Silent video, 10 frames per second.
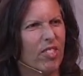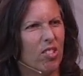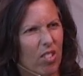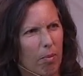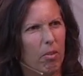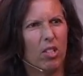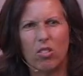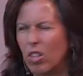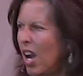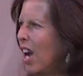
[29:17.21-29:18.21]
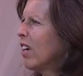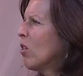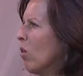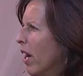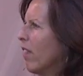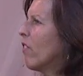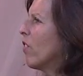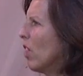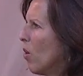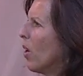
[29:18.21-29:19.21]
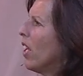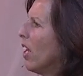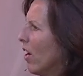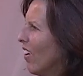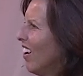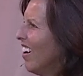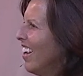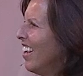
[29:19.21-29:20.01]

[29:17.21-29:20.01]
something's not quite flowing here.